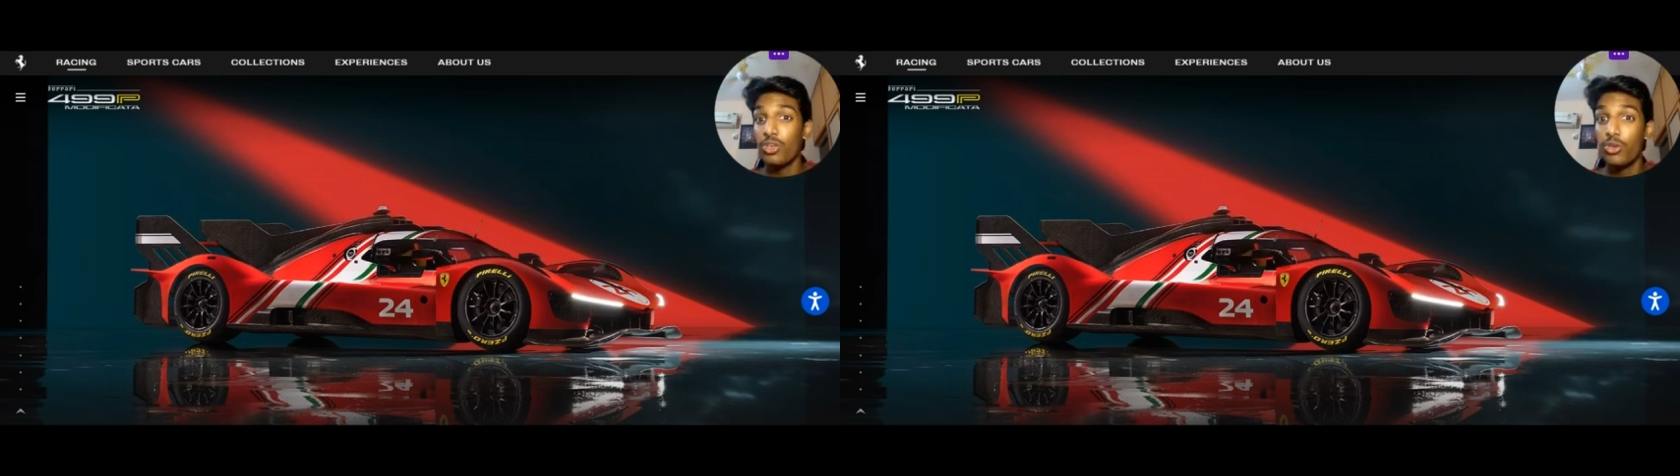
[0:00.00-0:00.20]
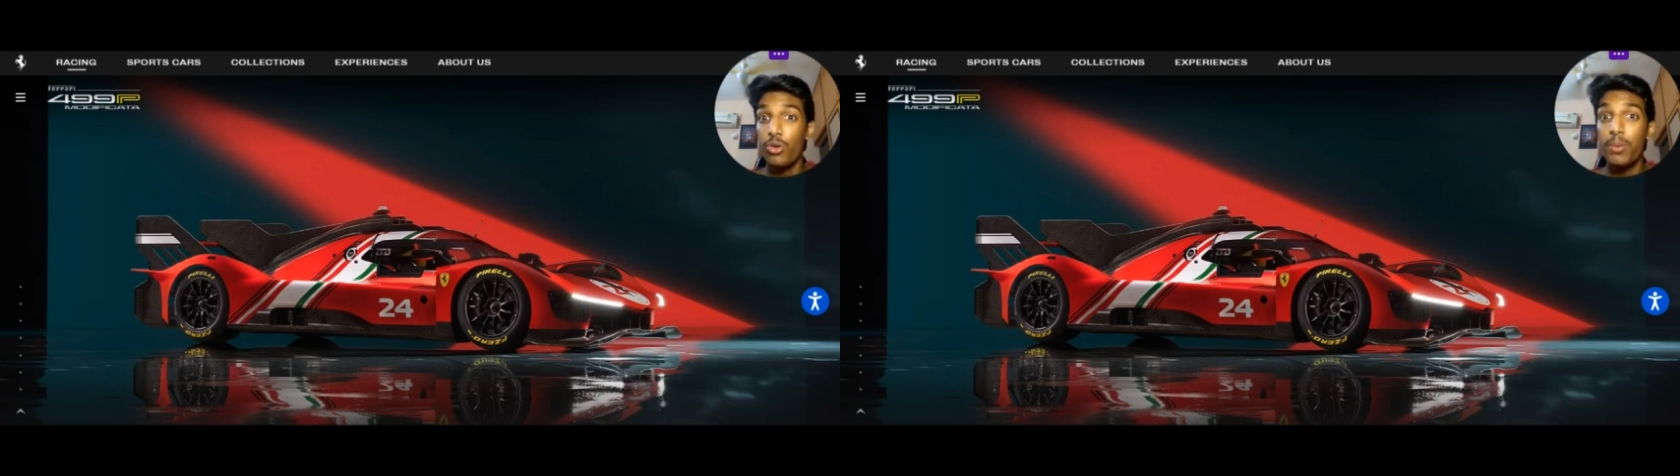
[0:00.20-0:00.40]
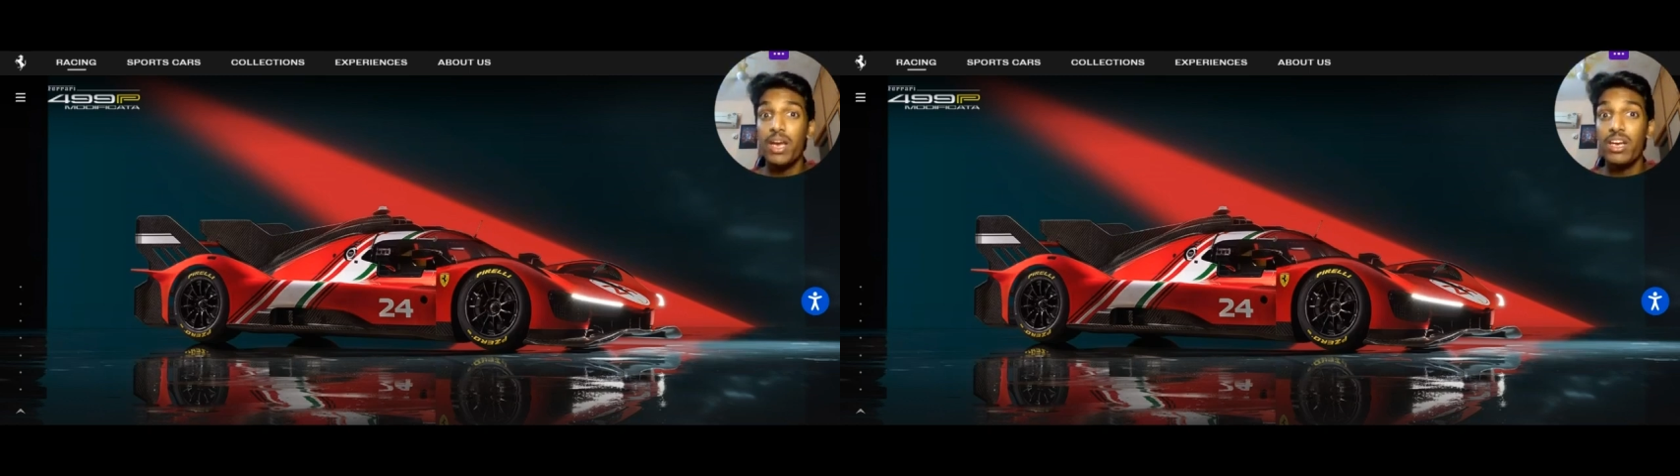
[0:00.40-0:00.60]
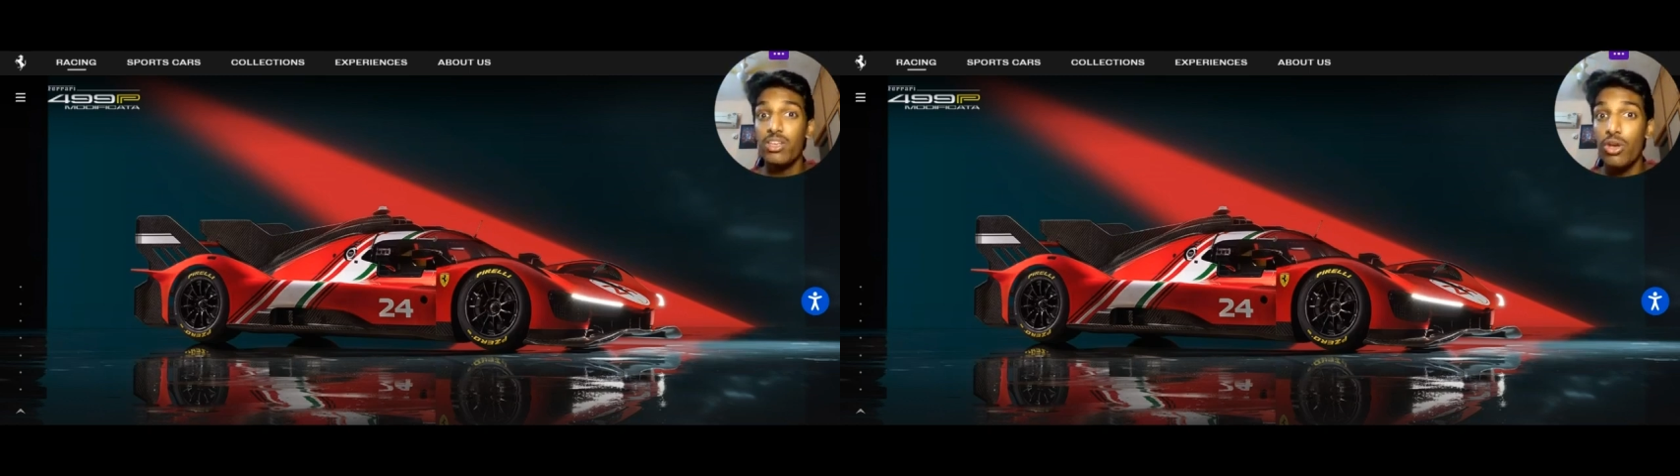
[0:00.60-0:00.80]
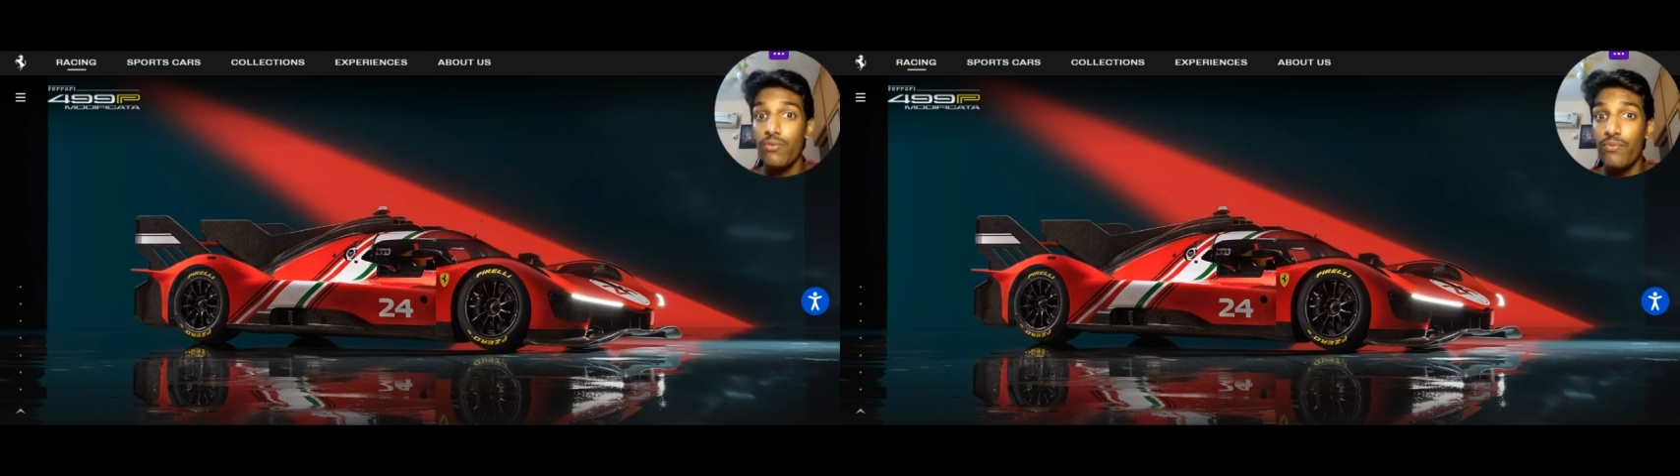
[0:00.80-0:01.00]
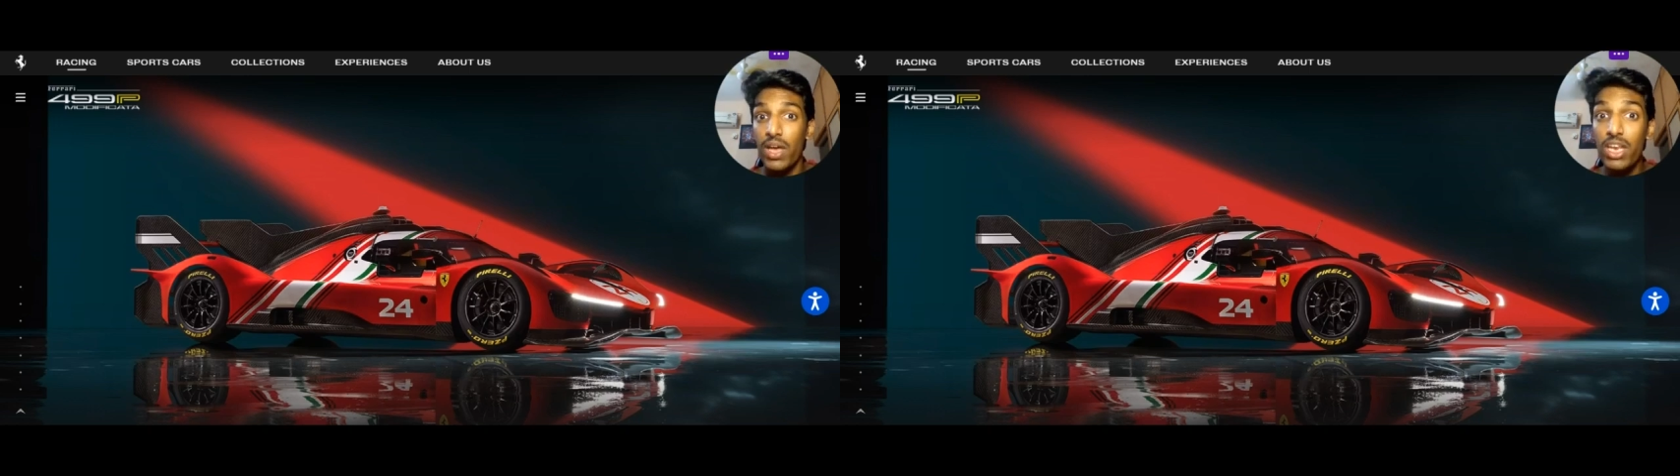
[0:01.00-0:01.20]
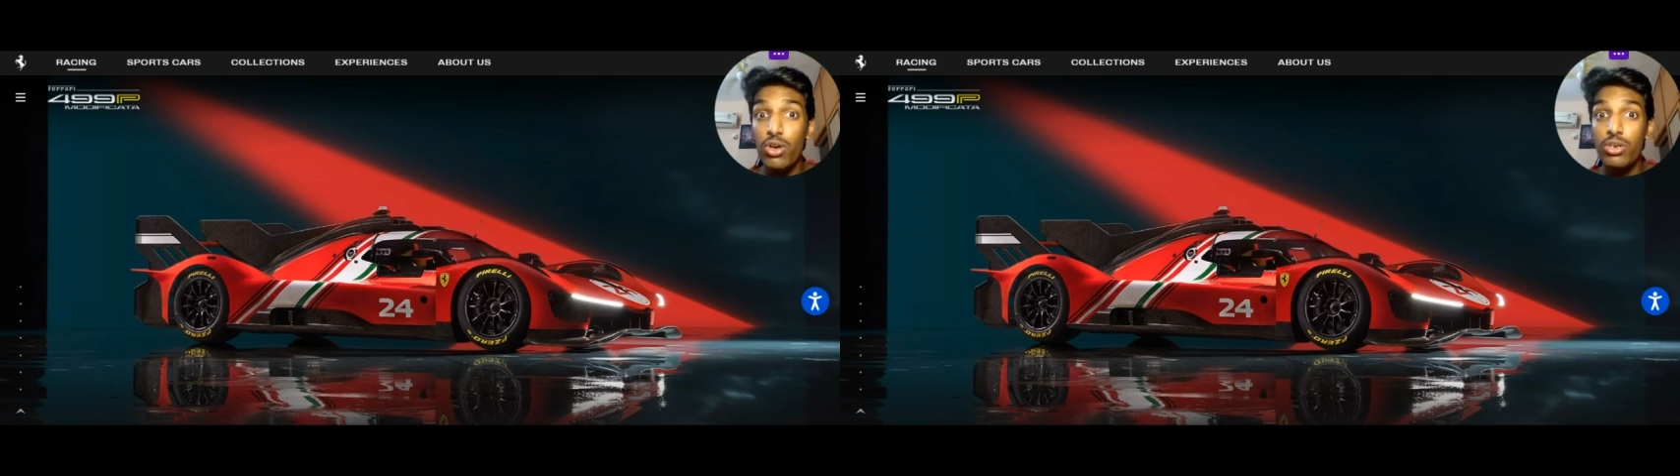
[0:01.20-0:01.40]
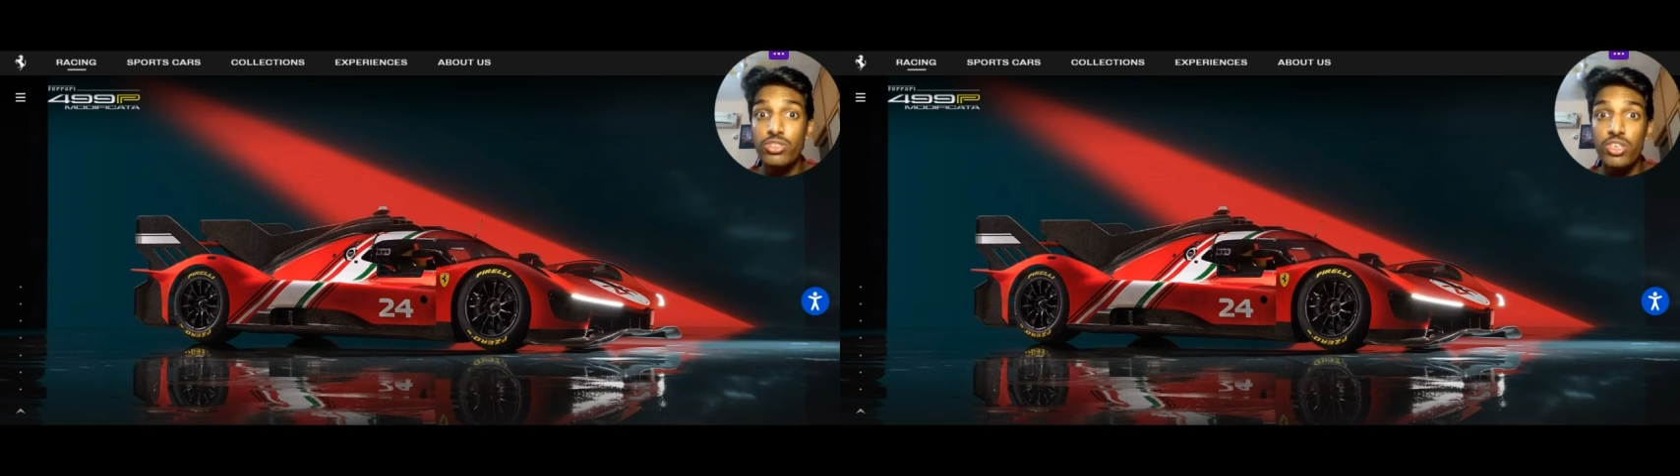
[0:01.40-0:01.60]
you'll be getting your
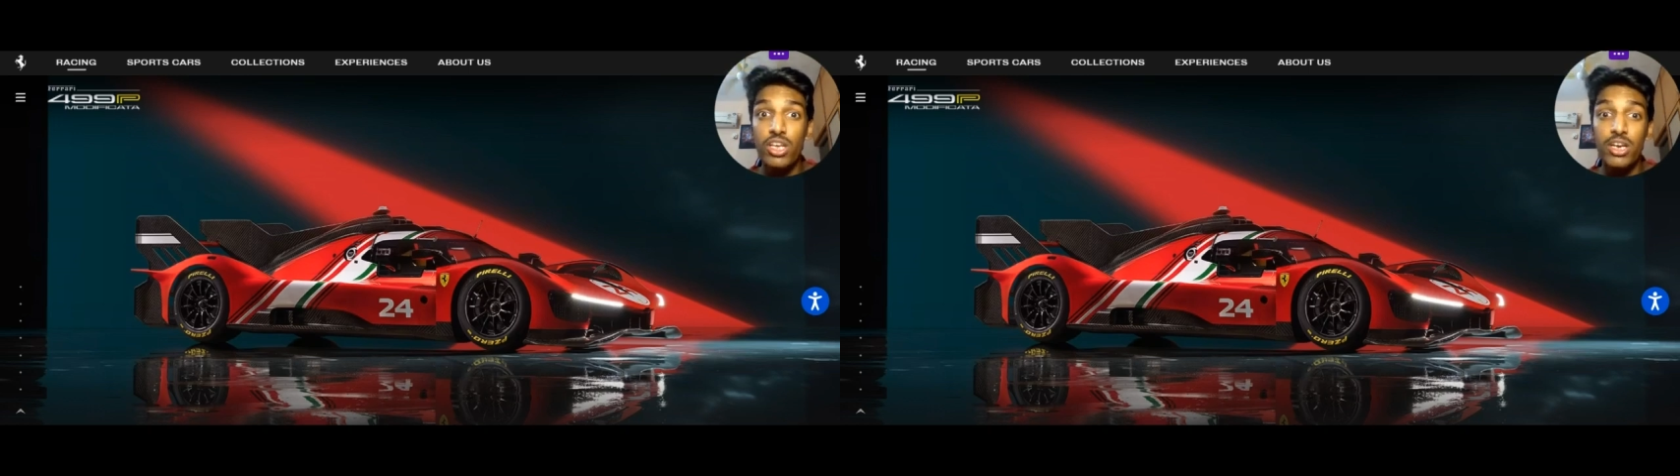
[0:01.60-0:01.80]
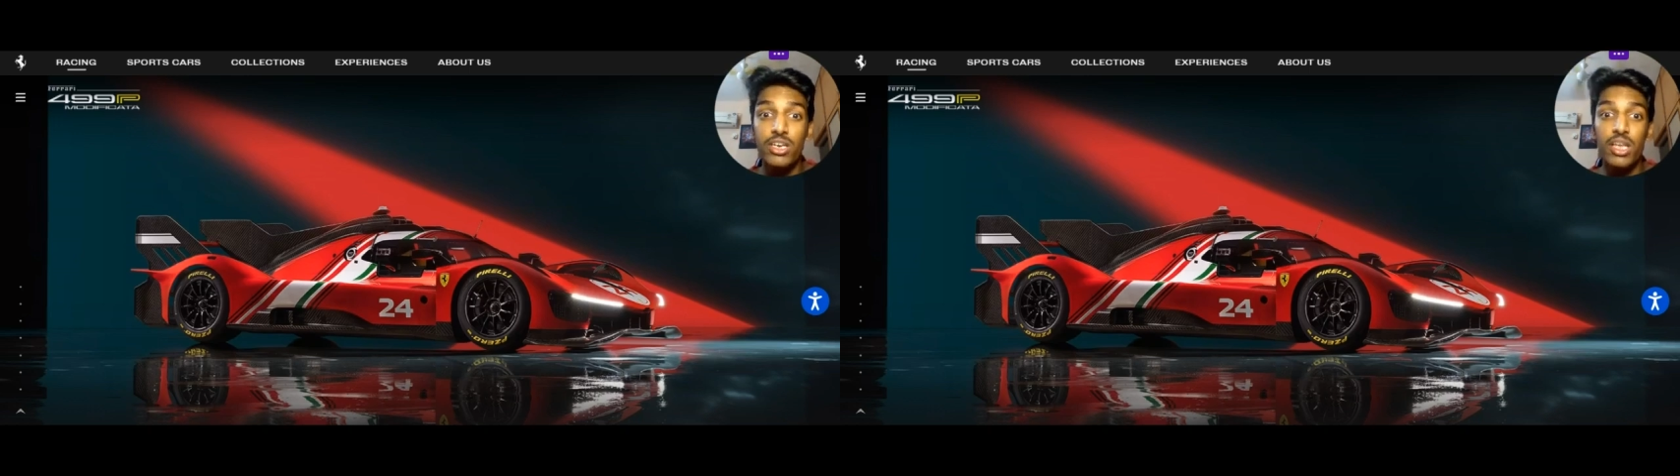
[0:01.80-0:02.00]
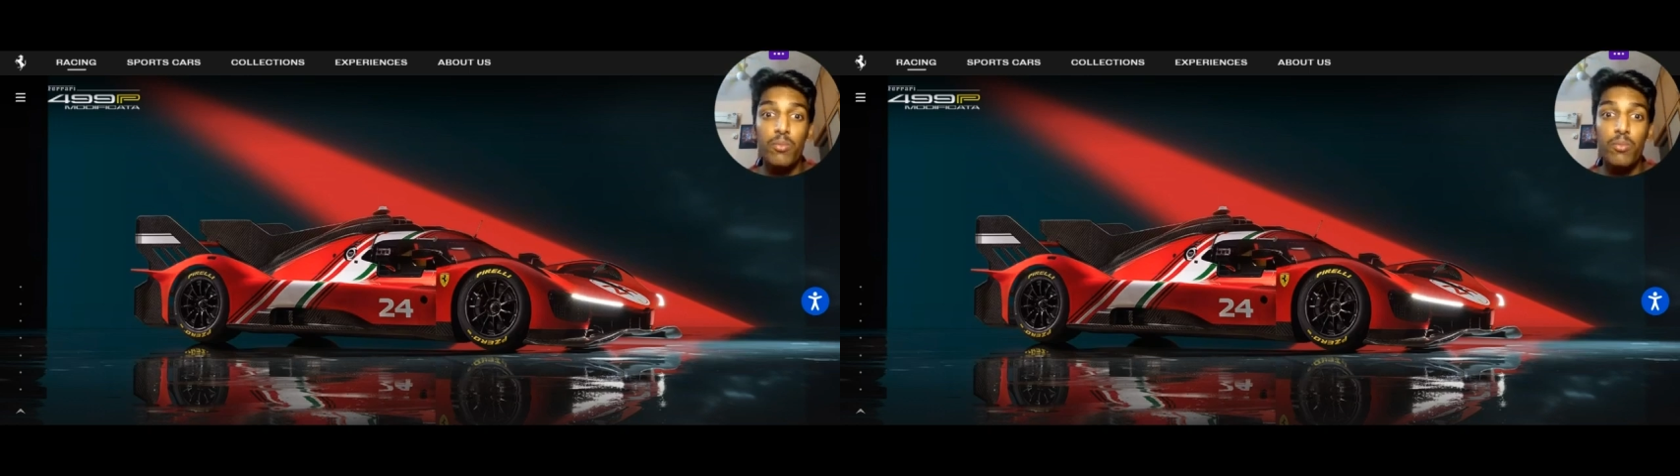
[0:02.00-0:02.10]
very own engineering